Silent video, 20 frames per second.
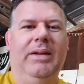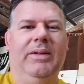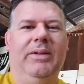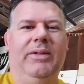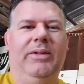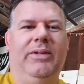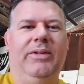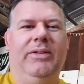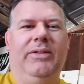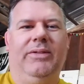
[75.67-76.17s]

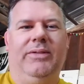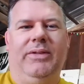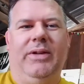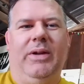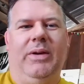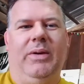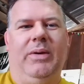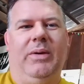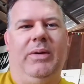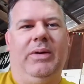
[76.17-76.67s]

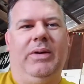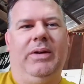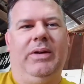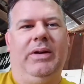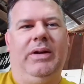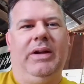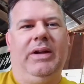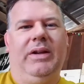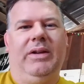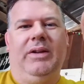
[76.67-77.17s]
So,
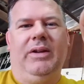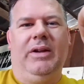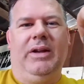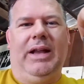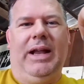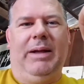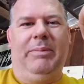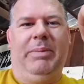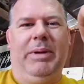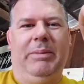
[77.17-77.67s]
a
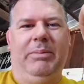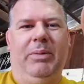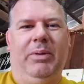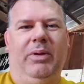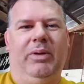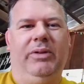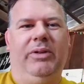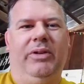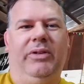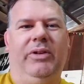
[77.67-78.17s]
lot of
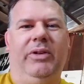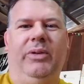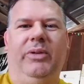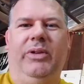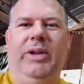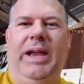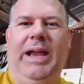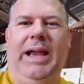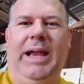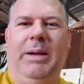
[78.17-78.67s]
people just use
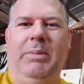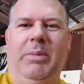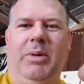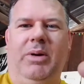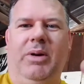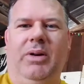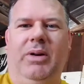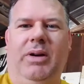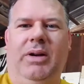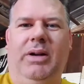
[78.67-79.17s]
a
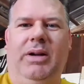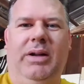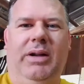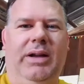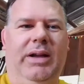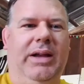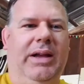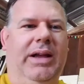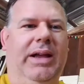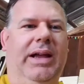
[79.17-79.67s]
hammer
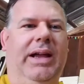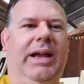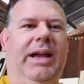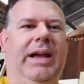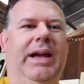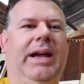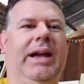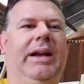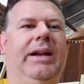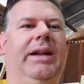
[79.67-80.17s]

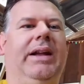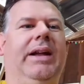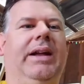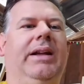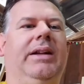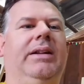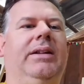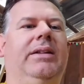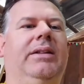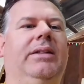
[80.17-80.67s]
and
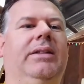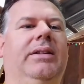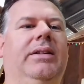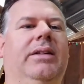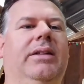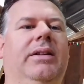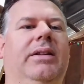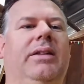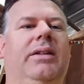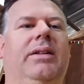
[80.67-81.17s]
a
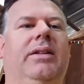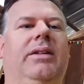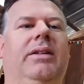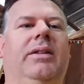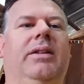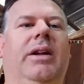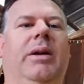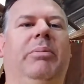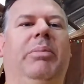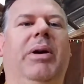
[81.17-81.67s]

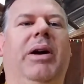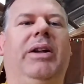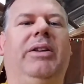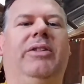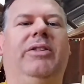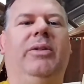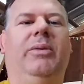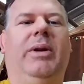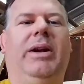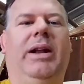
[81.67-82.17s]

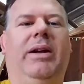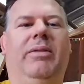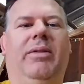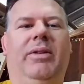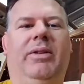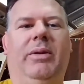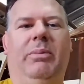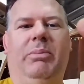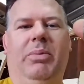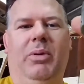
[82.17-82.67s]
punch or whatever
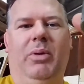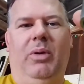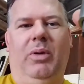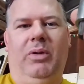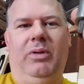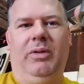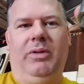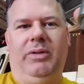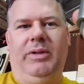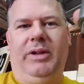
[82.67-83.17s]
to
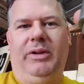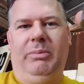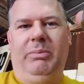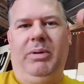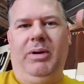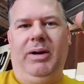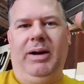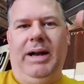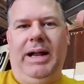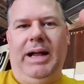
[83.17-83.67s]
pull this
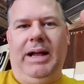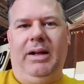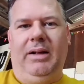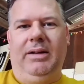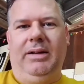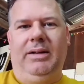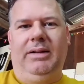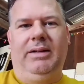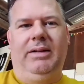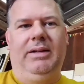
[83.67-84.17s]
part
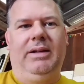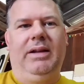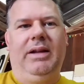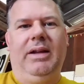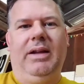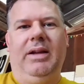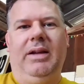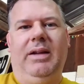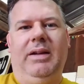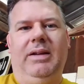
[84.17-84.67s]
out.
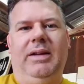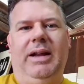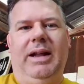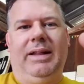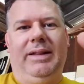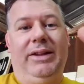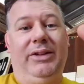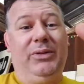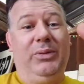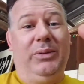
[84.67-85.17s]

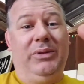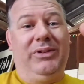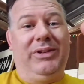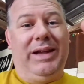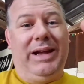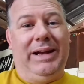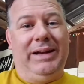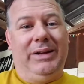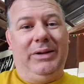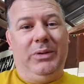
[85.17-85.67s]
Now this one's
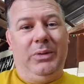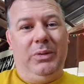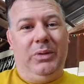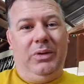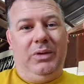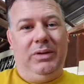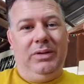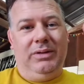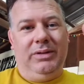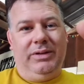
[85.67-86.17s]
kind of
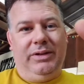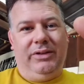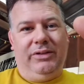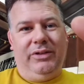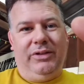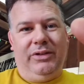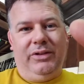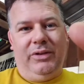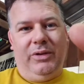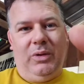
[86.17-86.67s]
cool. This
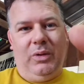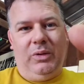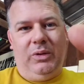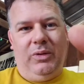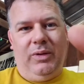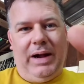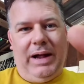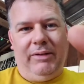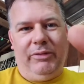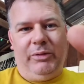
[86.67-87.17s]
is an old
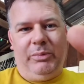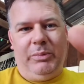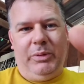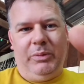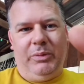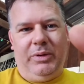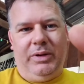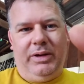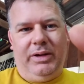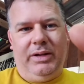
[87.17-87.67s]

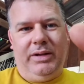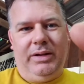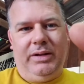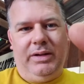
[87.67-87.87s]
Craftsman one.